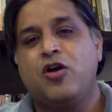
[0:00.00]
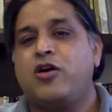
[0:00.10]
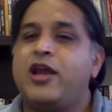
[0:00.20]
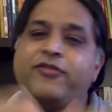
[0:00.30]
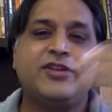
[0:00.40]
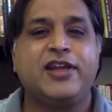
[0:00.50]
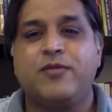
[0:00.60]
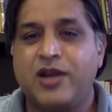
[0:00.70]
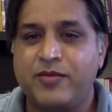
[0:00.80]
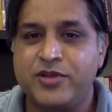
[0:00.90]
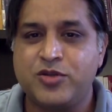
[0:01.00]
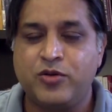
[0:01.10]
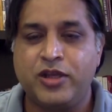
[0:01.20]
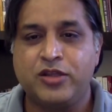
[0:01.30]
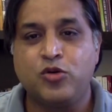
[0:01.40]
or everything about MS
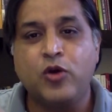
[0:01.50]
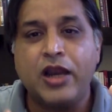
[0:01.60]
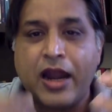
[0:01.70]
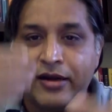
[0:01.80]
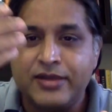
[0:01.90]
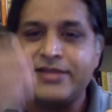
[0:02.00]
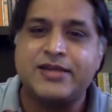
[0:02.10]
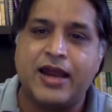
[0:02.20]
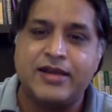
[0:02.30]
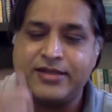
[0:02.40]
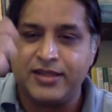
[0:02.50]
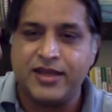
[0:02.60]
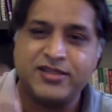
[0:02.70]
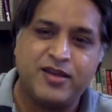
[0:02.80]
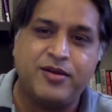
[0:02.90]
Dhoni, Google understands and they
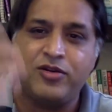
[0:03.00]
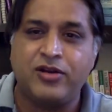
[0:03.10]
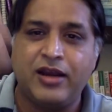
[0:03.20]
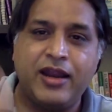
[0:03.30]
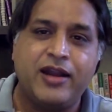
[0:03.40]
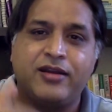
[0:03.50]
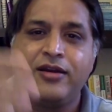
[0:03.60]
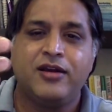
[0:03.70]
is able to relate